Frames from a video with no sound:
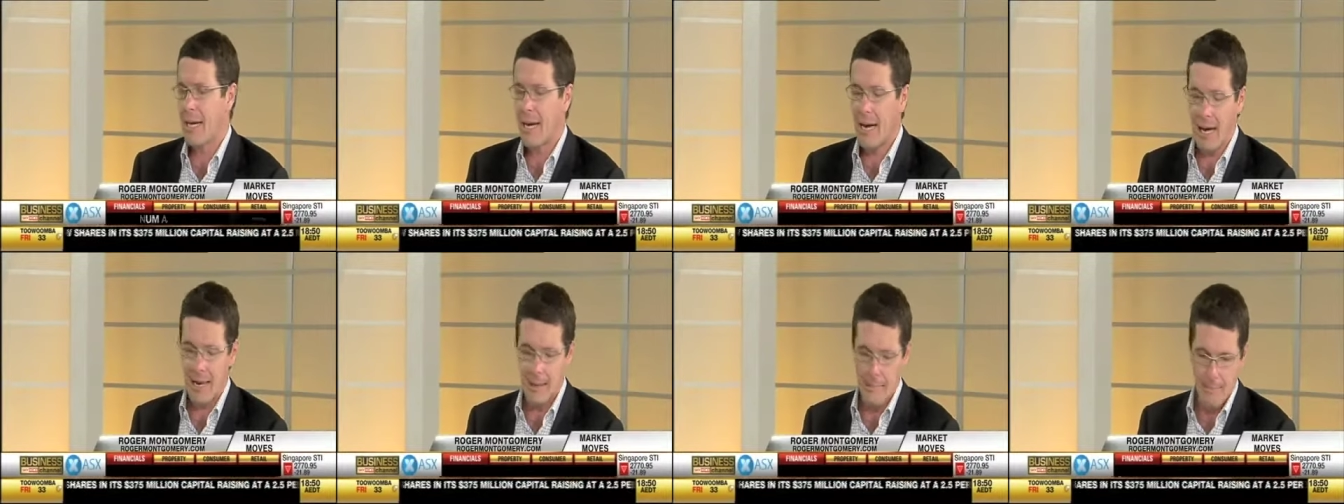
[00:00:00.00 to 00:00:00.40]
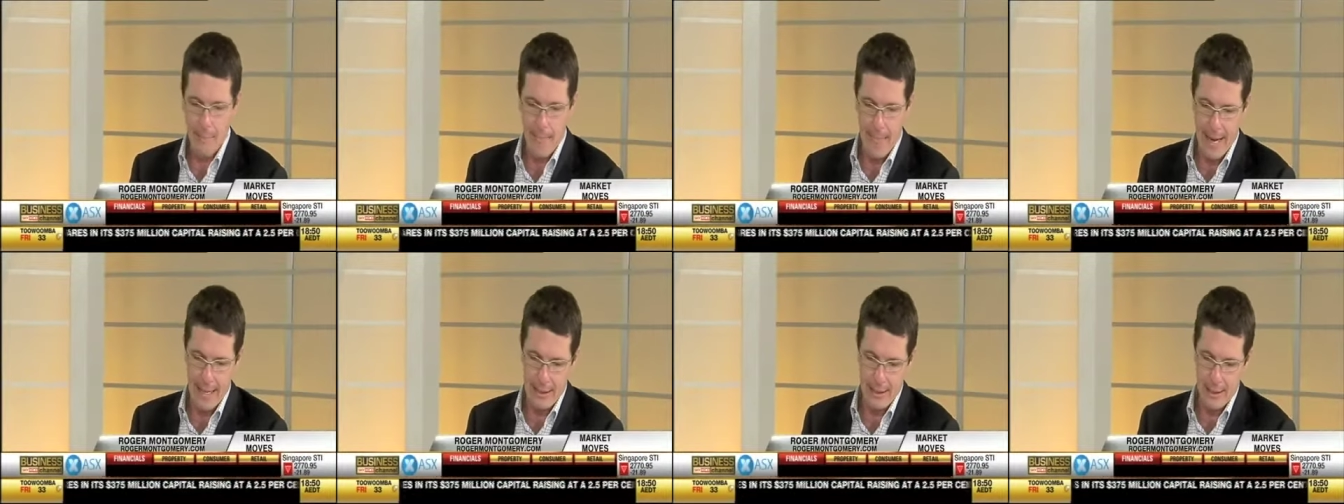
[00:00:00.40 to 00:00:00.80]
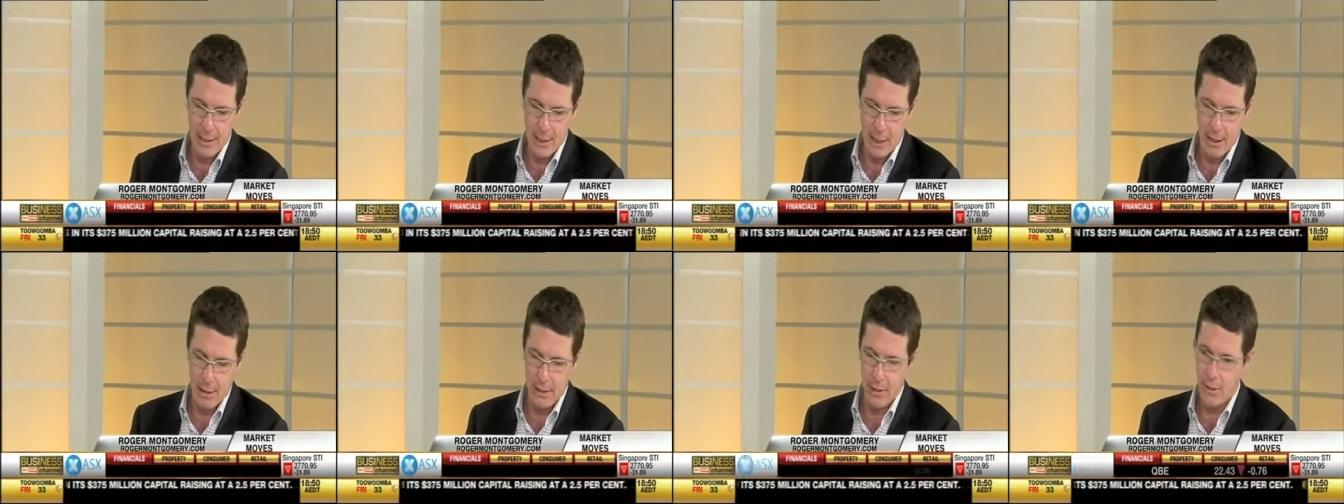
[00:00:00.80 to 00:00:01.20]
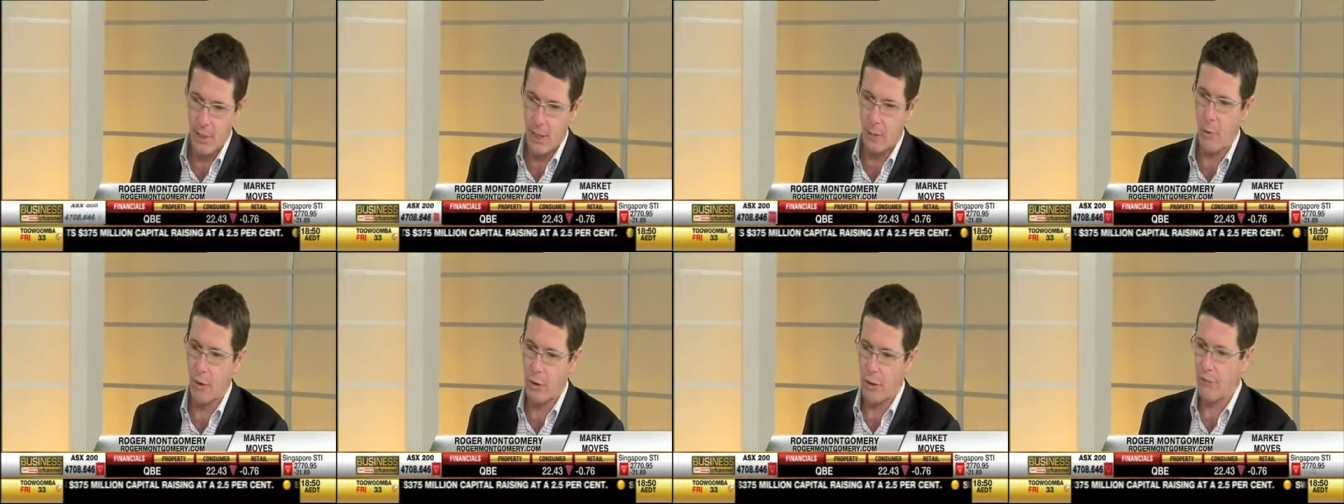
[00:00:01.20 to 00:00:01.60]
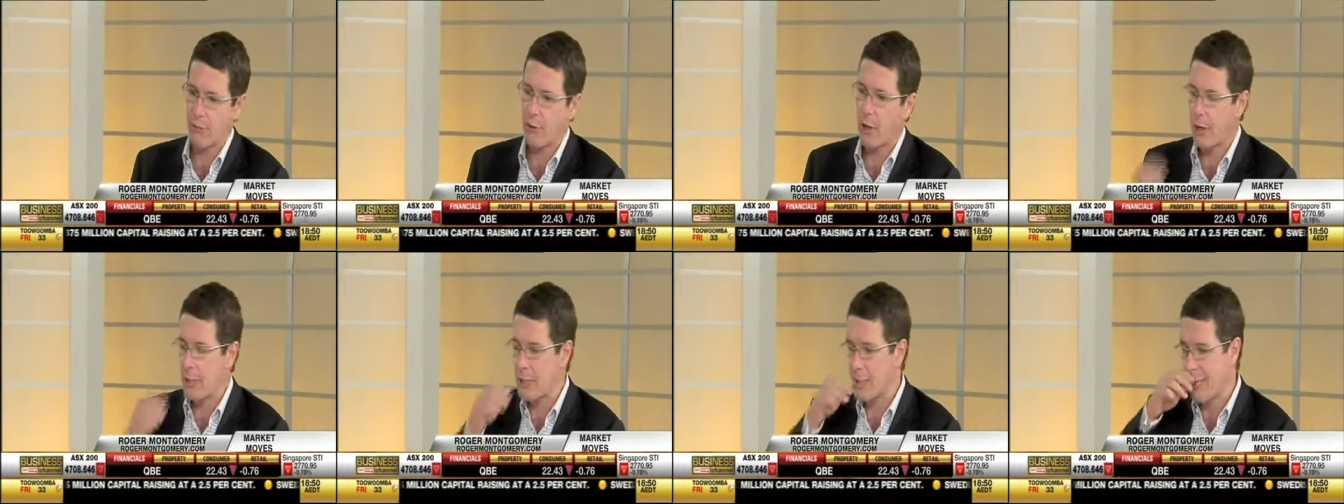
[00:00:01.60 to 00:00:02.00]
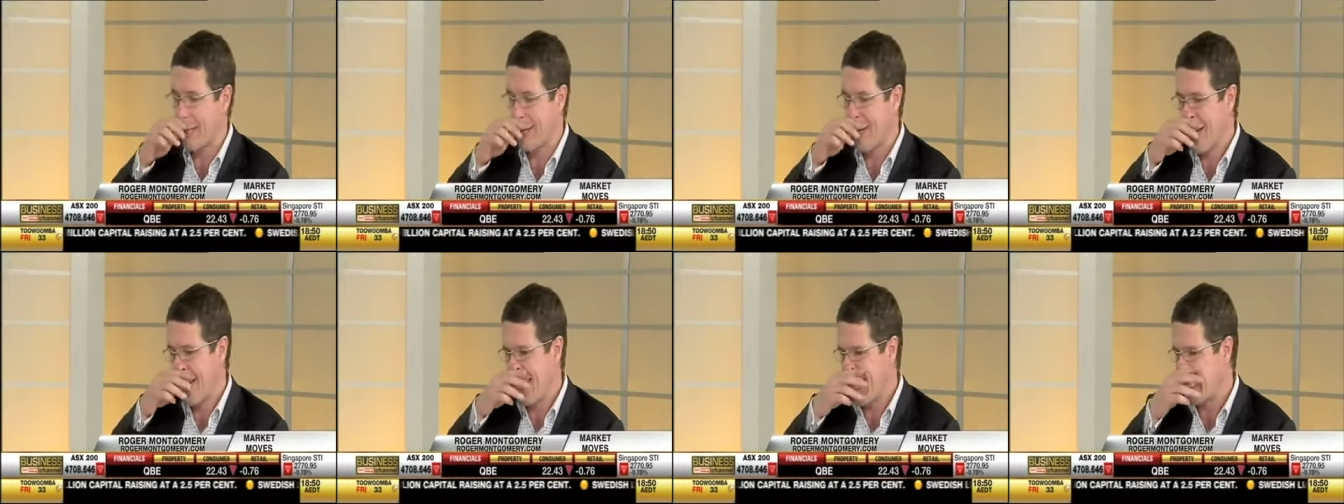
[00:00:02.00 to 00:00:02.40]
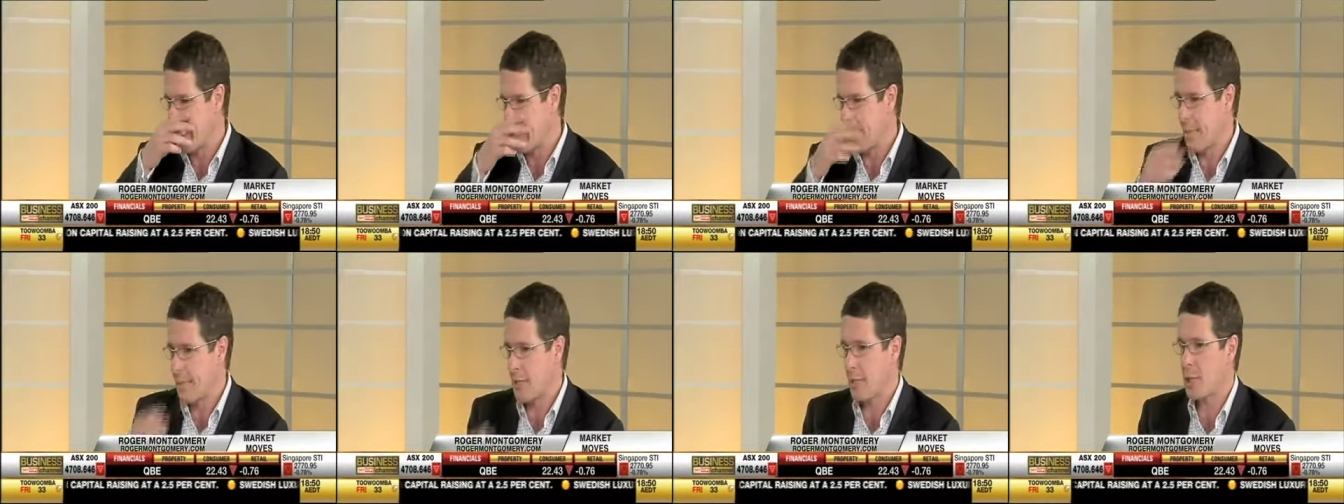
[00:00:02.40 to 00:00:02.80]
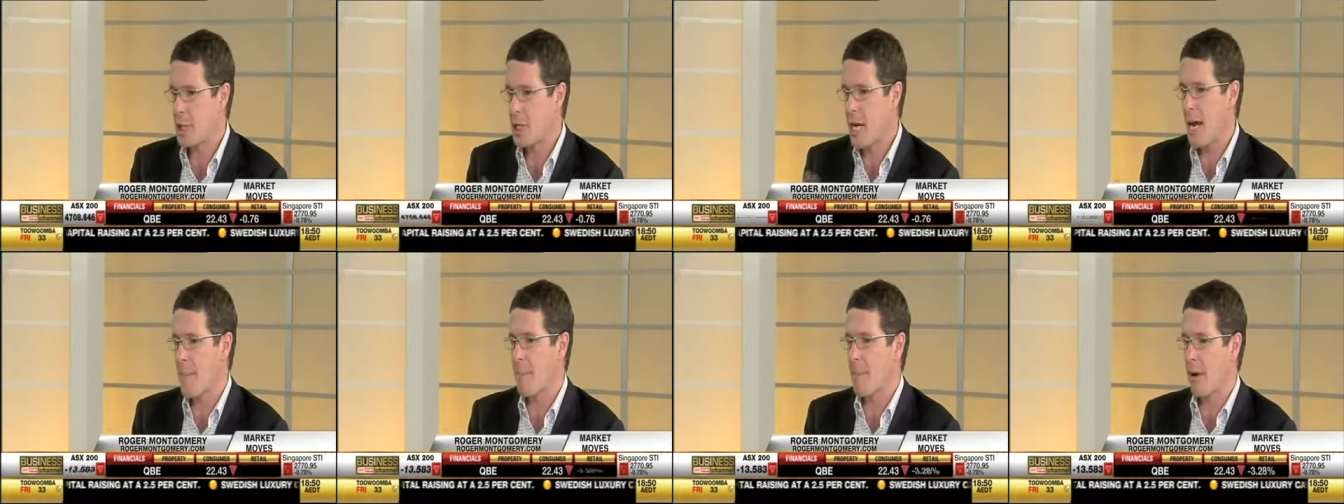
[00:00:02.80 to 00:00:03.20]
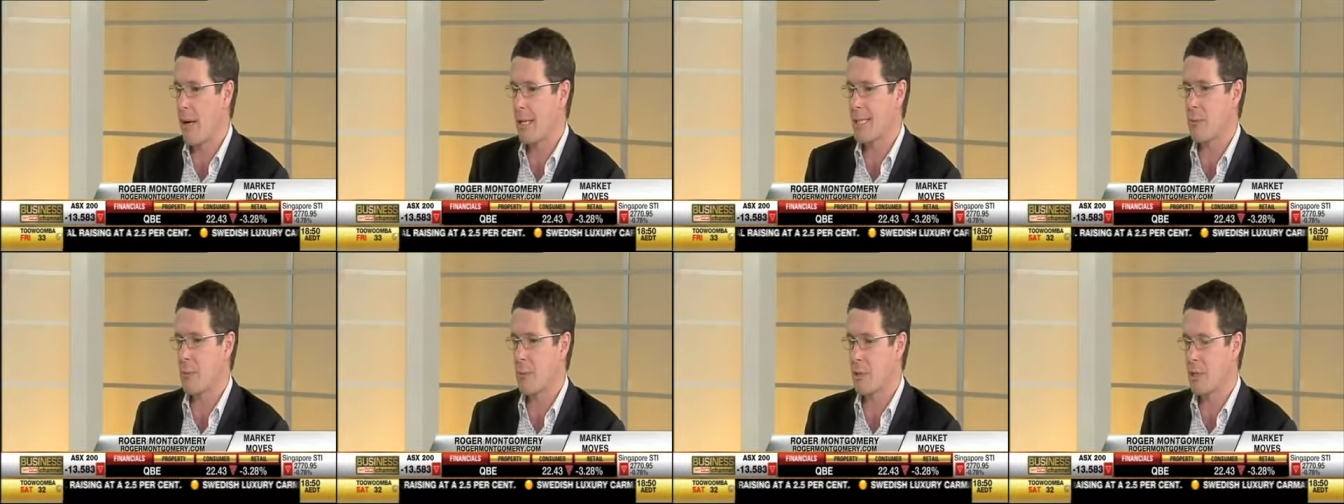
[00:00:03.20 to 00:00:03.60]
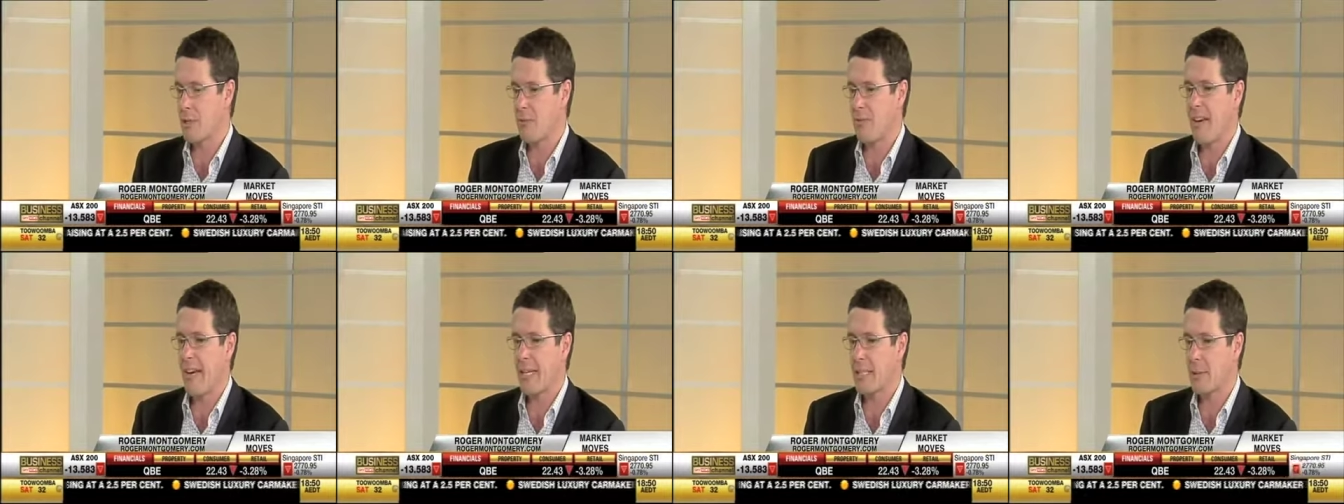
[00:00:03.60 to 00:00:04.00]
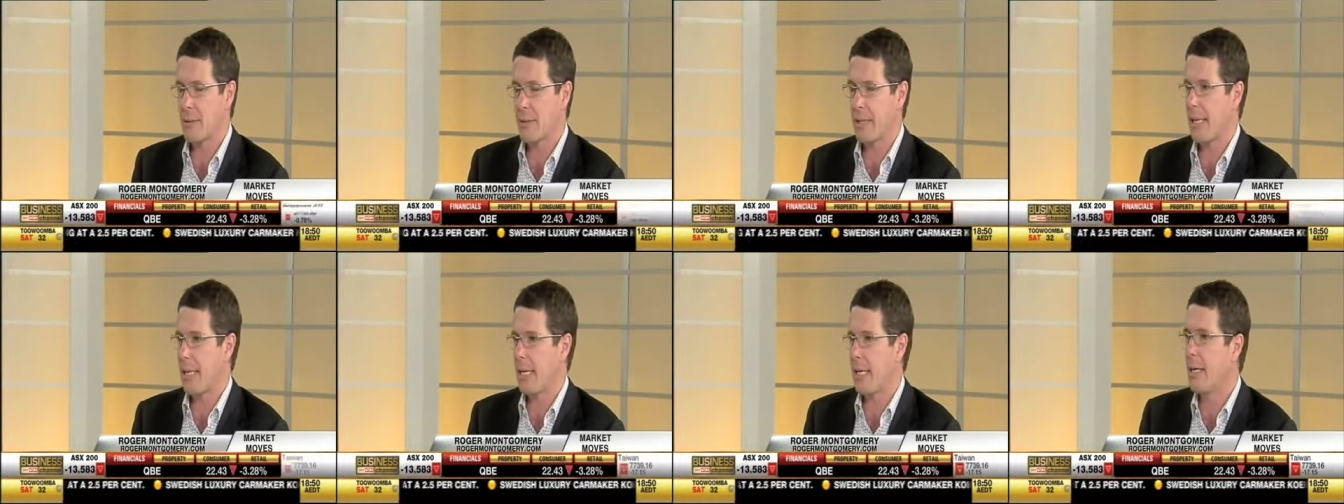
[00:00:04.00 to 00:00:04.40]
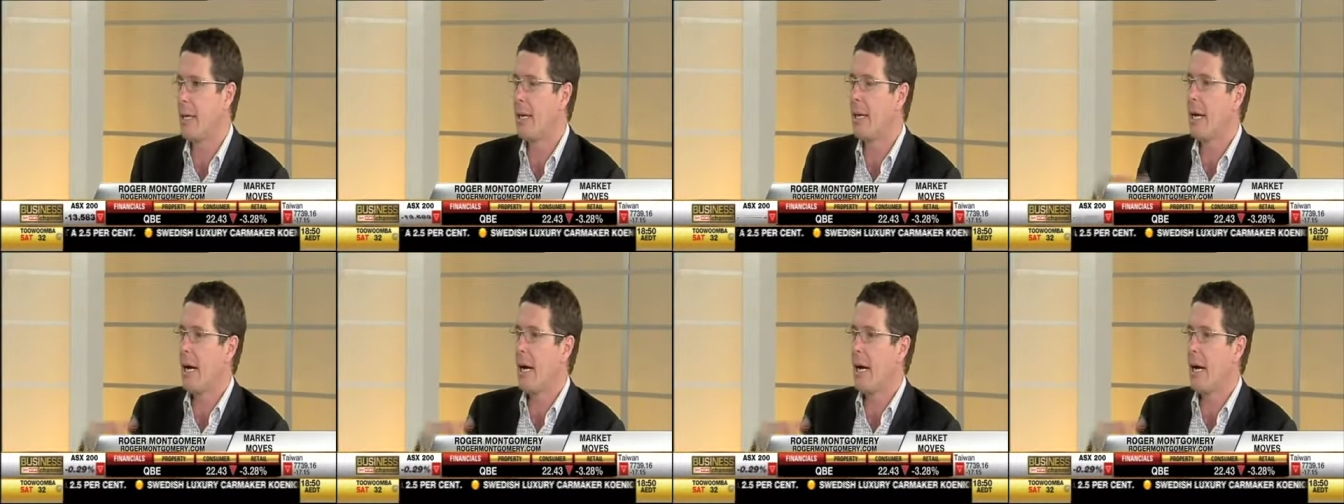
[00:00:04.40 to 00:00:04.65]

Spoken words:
Mm. And so what you've got is a share price which is factoring in